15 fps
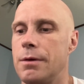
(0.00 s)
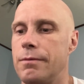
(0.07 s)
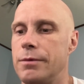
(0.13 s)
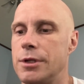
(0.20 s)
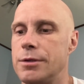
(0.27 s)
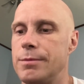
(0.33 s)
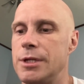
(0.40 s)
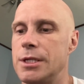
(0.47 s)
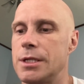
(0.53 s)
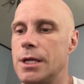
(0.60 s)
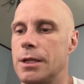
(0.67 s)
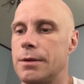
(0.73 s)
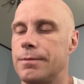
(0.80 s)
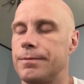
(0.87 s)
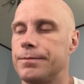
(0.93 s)
which means
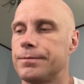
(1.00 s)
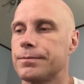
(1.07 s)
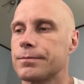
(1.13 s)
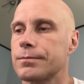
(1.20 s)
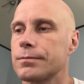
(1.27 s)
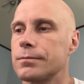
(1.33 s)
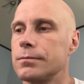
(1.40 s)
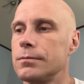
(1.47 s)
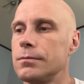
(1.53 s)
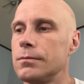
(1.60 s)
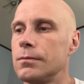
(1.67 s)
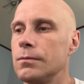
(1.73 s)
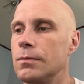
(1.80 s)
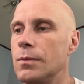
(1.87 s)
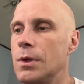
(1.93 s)
that
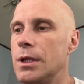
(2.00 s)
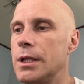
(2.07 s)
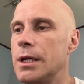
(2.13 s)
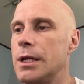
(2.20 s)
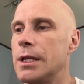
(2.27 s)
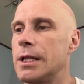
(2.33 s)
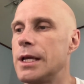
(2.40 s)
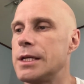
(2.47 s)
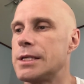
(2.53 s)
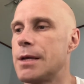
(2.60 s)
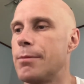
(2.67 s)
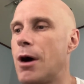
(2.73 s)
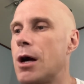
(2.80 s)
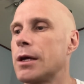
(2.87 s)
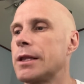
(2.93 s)
there's the
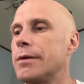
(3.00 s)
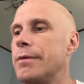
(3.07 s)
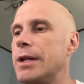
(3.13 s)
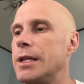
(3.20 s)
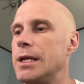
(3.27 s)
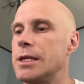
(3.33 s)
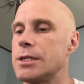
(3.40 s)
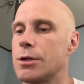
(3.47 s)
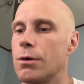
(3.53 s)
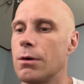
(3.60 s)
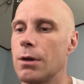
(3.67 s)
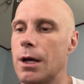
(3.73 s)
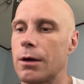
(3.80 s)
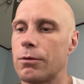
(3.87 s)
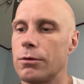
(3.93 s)
bhakti when these
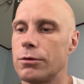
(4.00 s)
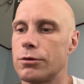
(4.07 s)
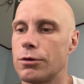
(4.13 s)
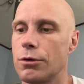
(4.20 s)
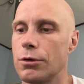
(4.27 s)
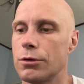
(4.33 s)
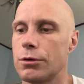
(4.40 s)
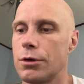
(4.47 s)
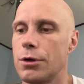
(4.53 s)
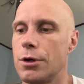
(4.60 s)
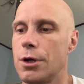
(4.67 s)
all are controlled